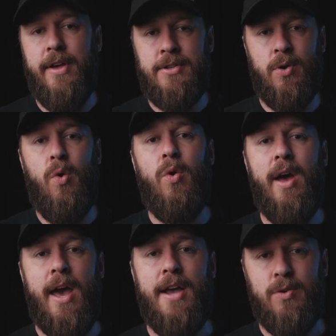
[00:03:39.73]
That's all
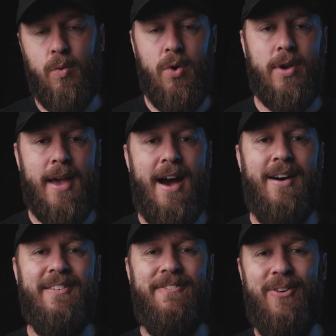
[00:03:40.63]
I had to work
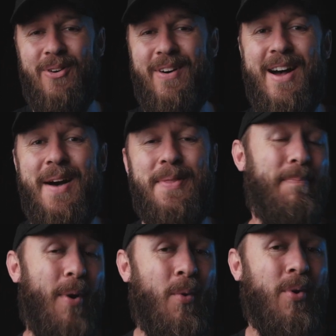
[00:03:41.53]
out for the
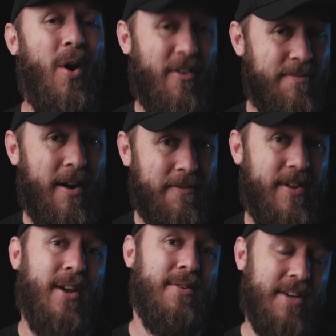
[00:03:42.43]
bulk of my
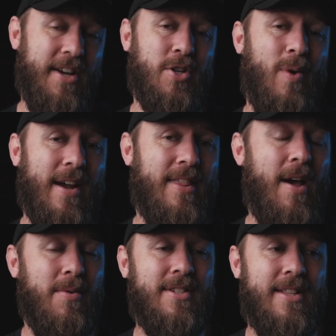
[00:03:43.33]
videos each week. And
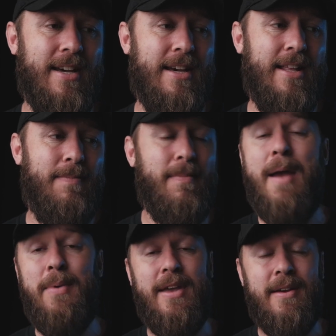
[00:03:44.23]
that was
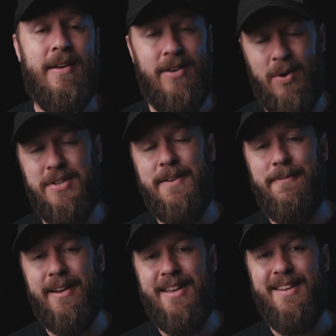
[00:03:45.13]
definitely
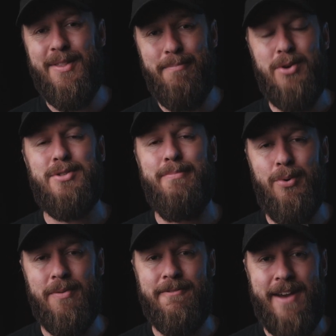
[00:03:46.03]
the most
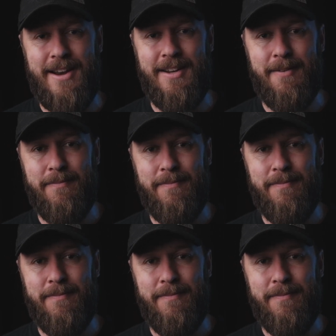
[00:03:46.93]
important factor.